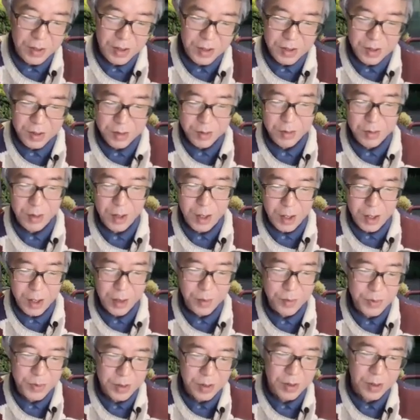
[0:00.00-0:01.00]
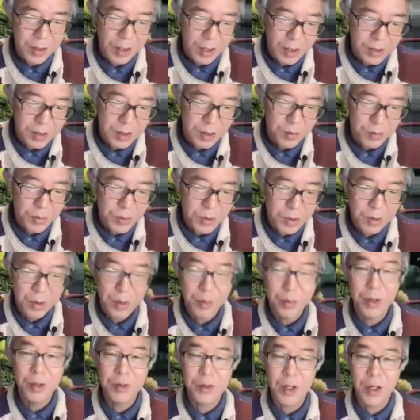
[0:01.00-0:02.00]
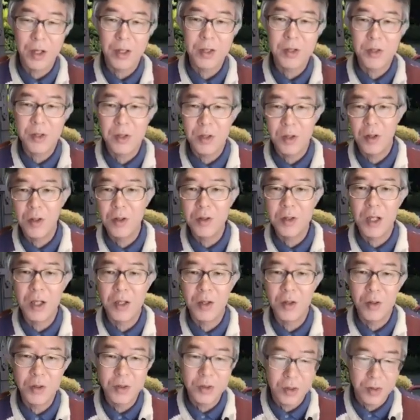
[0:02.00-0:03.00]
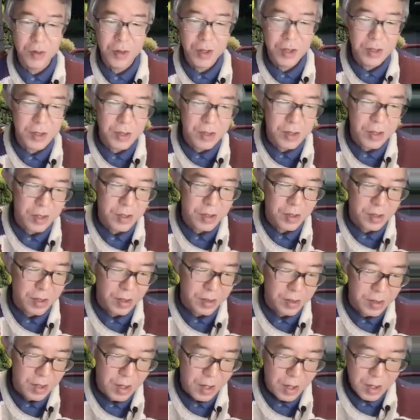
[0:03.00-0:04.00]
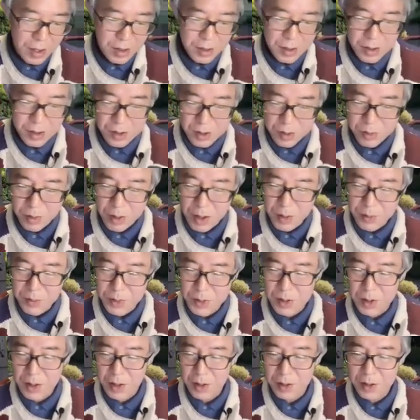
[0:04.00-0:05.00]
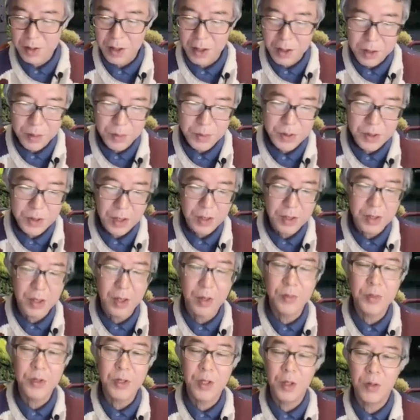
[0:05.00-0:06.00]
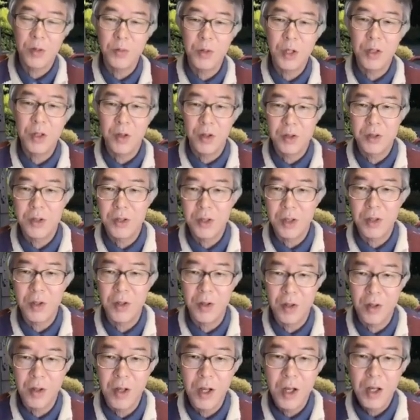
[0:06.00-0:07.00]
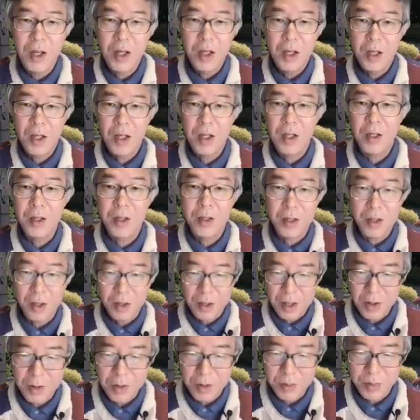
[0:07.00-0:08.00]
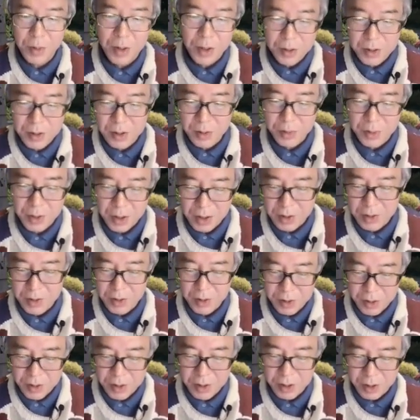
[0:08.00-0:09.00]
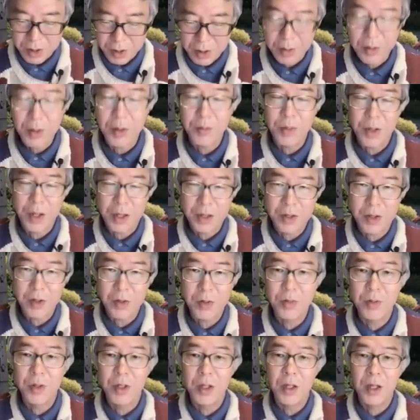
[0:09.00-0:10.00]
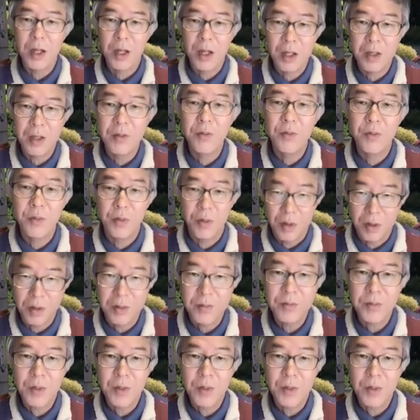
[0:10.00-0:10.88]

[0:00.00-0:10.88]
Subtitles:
describes the assumption about X naught, and also this describes kind of systems that we consider in the latter parts of lectures, like part 3 and 4.